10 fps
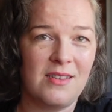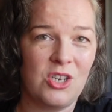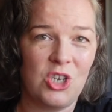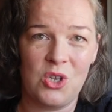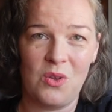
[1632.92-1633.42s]

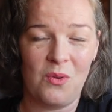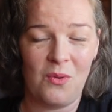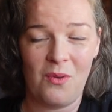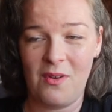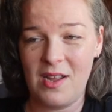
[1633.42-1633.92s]
to
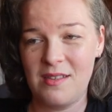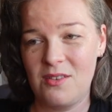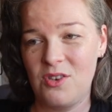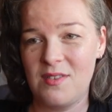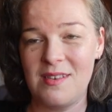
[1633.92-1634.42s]
do.
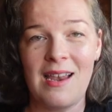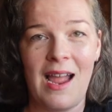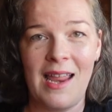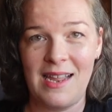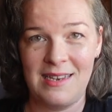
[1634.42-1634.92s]
It's just
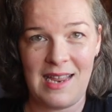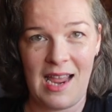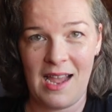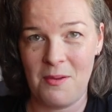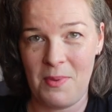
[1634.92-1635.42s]
night and
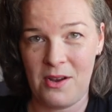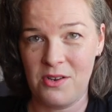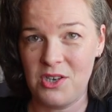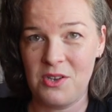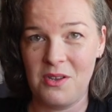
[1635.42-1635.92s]
day
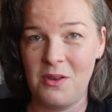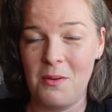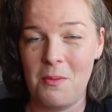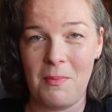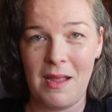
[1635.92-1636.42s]
compared
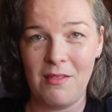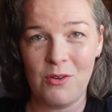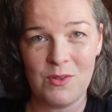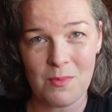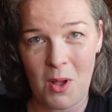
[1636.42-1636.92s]
to my
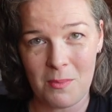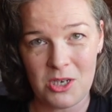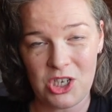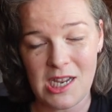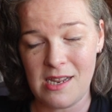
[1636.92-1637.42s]
little small
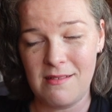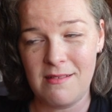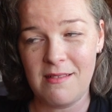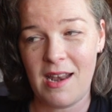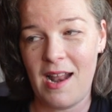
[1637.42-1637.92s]

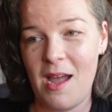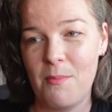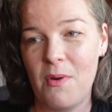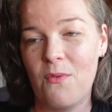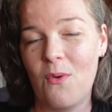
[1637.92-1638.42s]
machine that I had
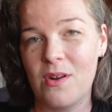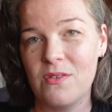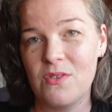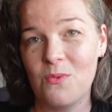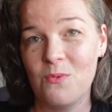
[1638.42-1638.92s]
before.
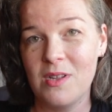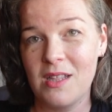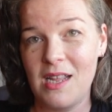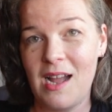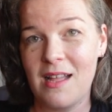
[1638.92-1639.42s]
So
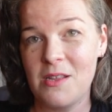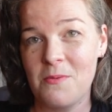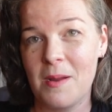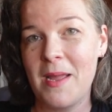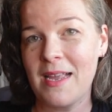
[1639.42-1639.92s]
really highly
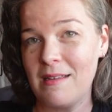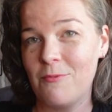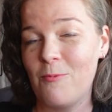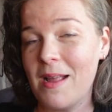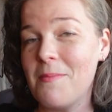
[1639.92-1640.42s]

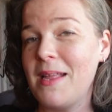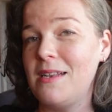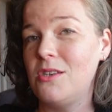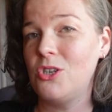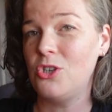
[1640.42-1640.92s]

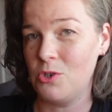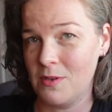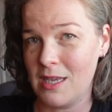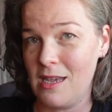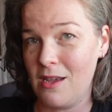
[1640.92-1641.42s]
recommend
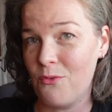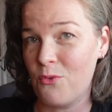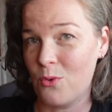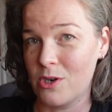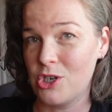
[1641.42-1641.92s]
Juki
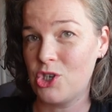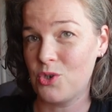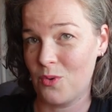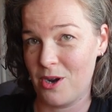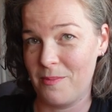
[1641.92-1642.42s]
for
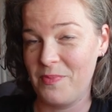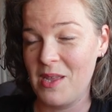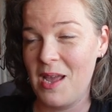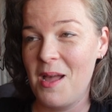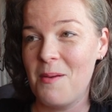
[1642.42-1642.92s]
sure.
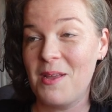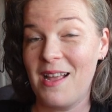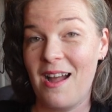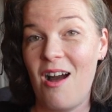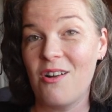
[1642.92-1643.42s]
But
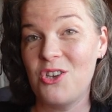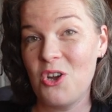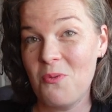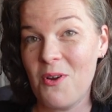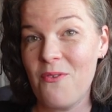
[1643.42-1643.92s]
yeah,
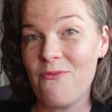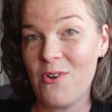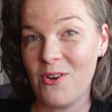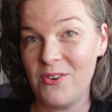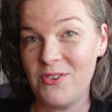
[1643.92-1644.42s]
October
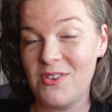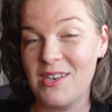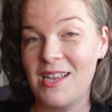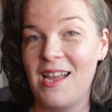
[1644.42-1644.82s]
1st,